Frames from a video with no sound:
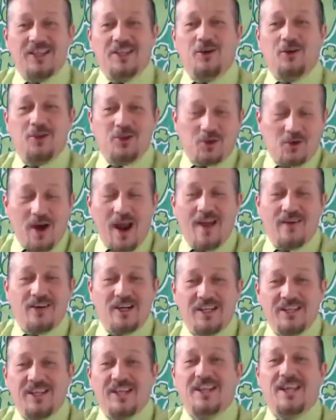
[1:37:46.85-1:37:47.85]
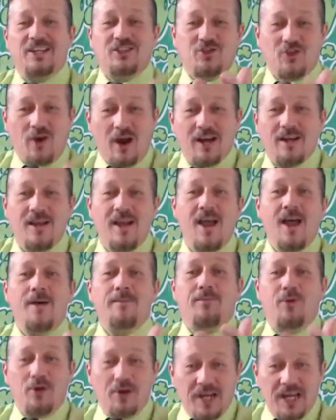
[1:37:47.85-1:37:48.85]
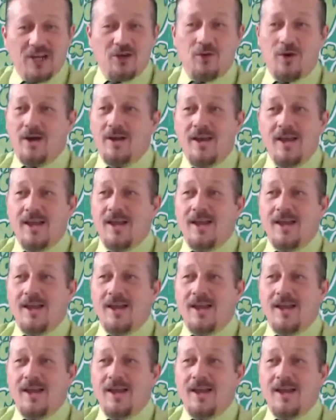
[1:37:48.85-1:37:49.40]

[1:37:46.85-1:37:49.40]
or the gravity that they try to put into it,